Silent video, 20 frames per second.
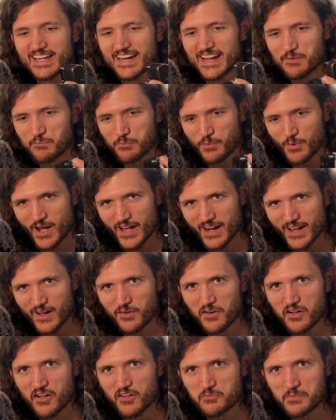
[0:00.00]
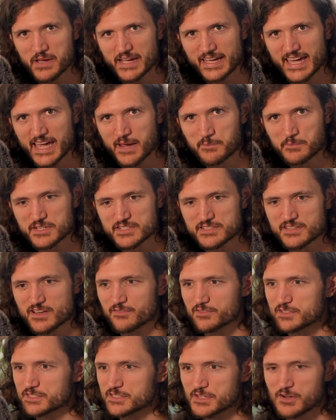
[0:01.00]
and I brought out all of my camera
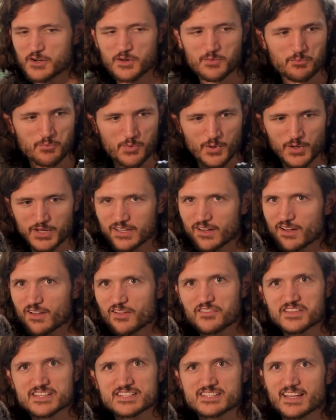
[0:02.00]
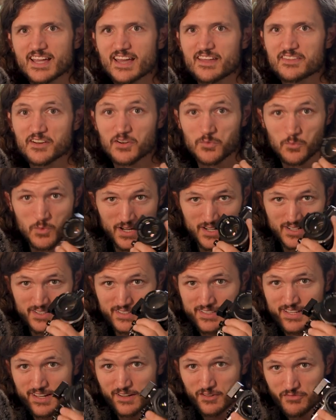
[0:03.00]
stuff and started putting all of this together and wanted
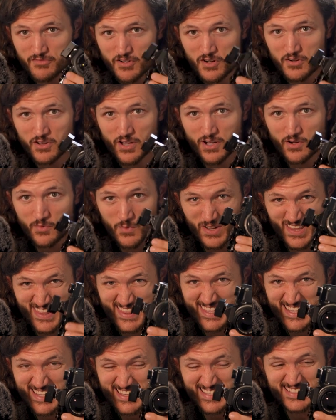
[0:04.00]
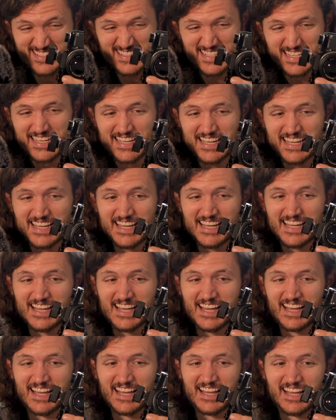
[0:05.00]
to take a photo with this.
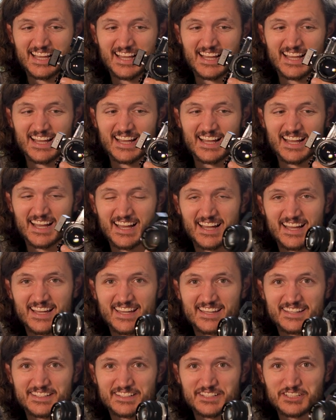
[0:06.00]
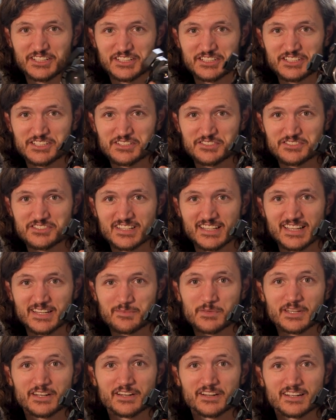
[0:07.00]
I couldn't use the light
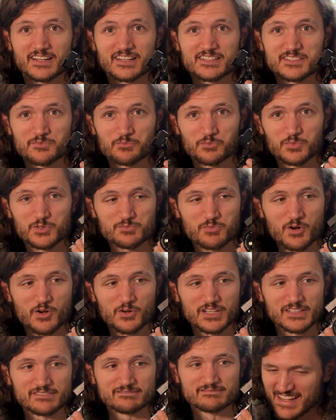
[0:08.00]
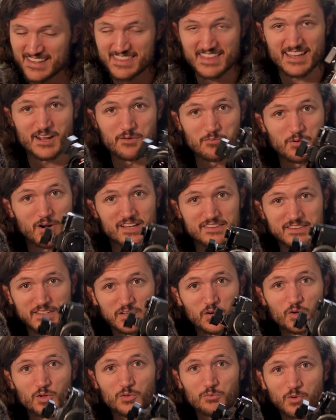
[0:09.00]
meter because it was broken. I thought I brought the
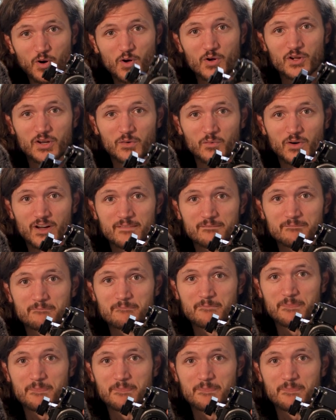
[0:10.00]
old broken one.